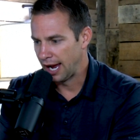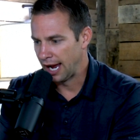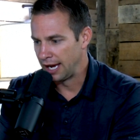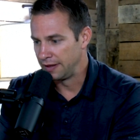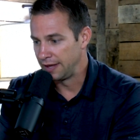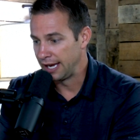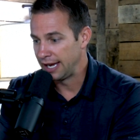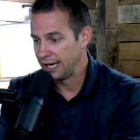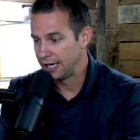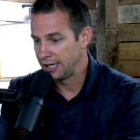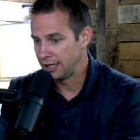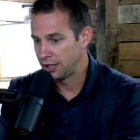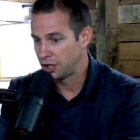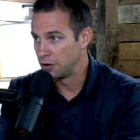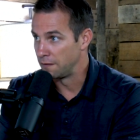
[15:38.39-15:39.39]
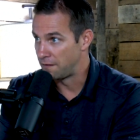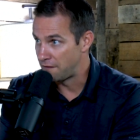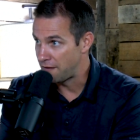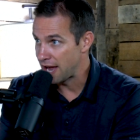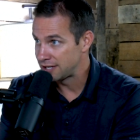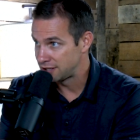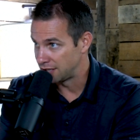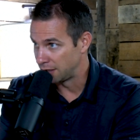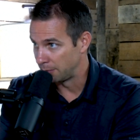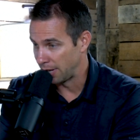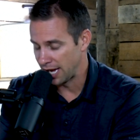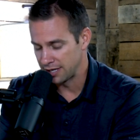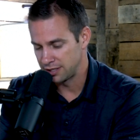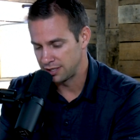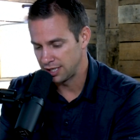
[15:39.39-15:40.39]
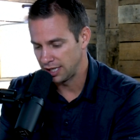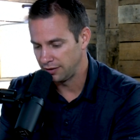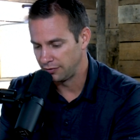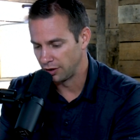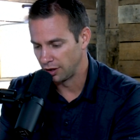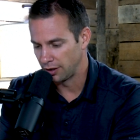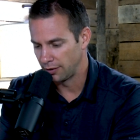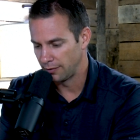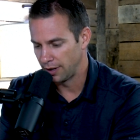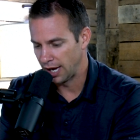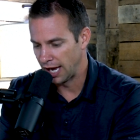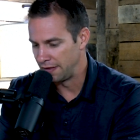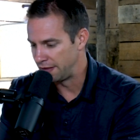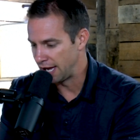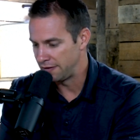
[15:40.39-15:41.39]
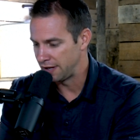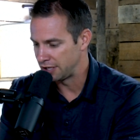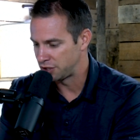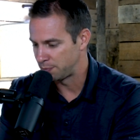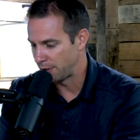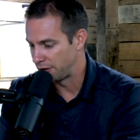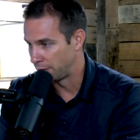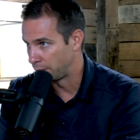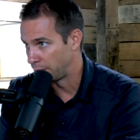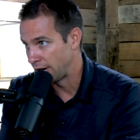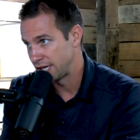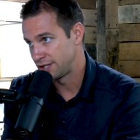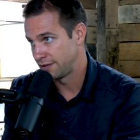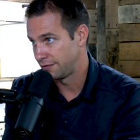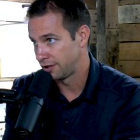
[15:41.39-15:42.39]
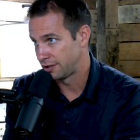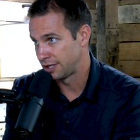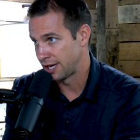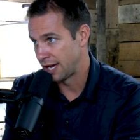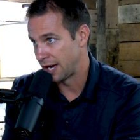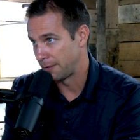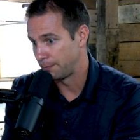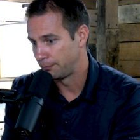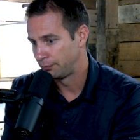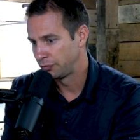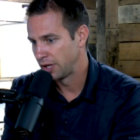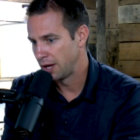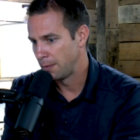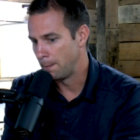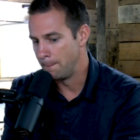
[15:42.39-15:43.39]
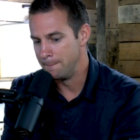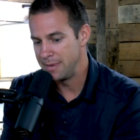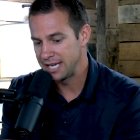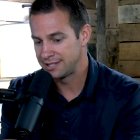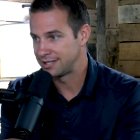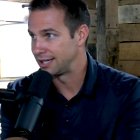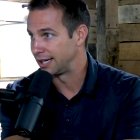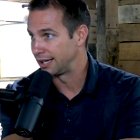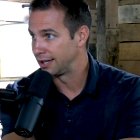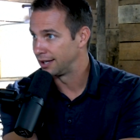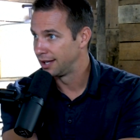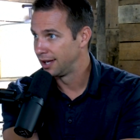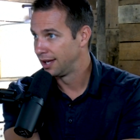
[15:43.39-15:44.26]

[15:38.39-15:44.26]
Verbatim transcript: and they confess him as Savior. And then they spend the rest of their time missing